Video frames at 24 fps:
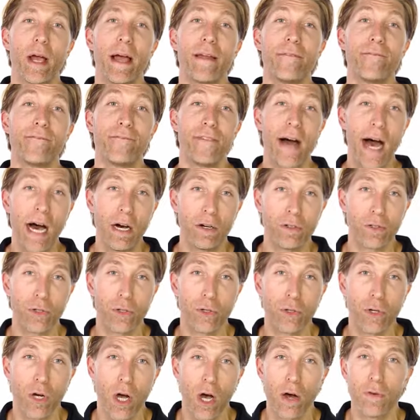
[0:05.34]
and
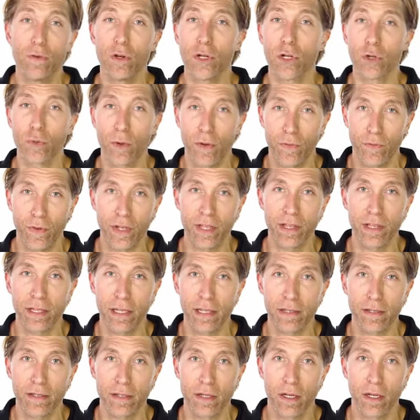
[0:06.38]
founder of Lagree
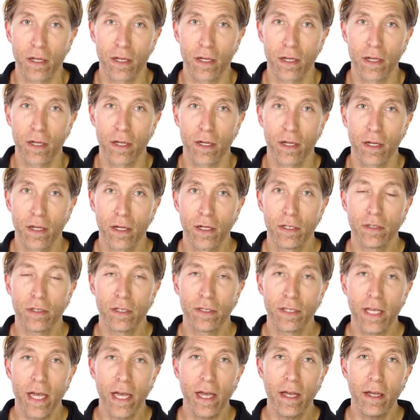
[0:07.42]
Fitness.
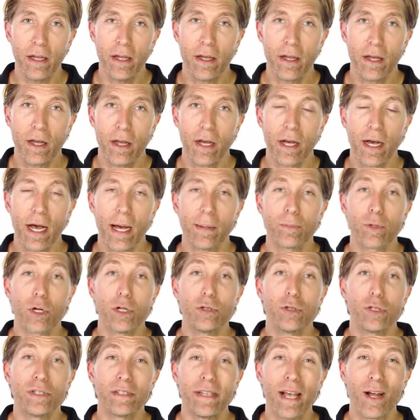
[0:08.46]
Today, I'm going
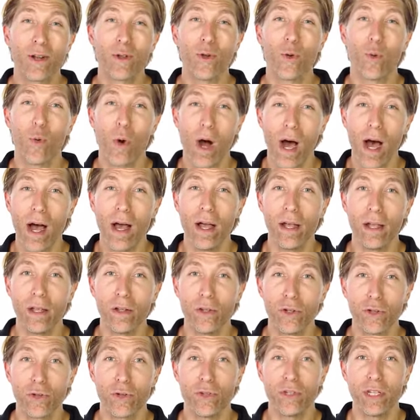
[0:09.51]
to tell you why
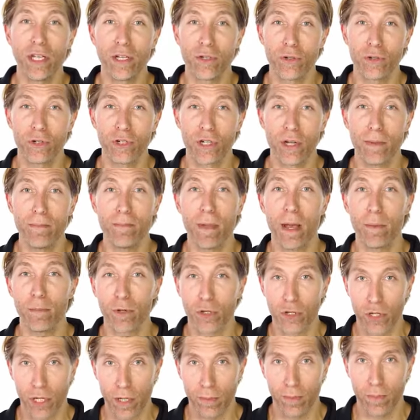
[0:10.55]
you should ditch your gym
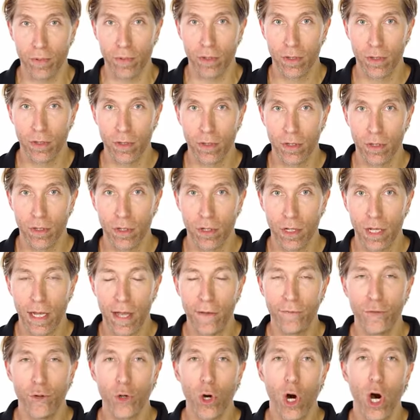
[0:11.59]
membership.
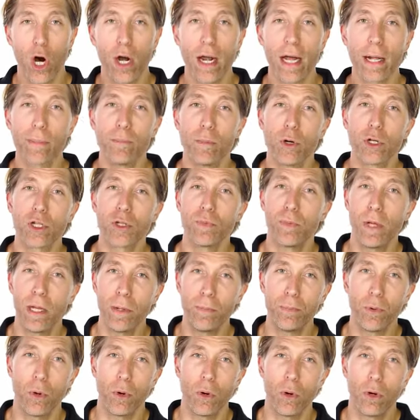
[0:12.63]
If you are like most
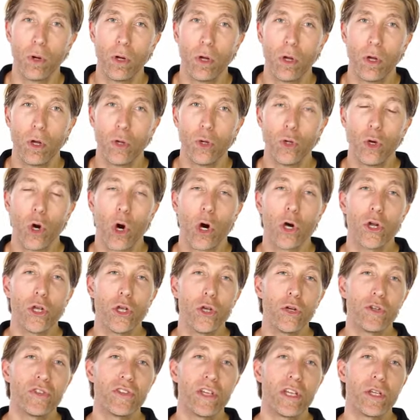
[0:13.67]
people, you are
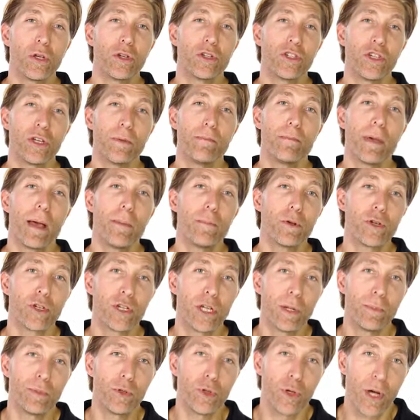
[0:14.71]
using your gym
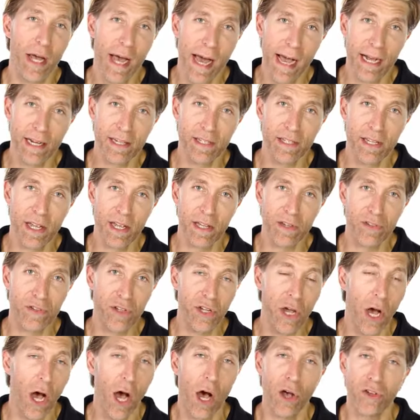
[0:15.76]
membership to access
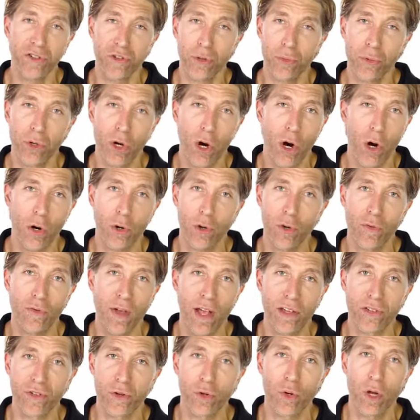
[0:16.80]
the awesome
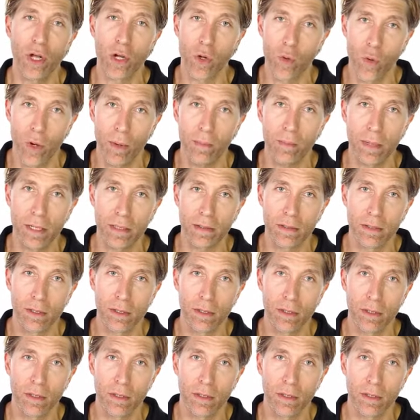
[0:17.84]
cardiovascular equipment.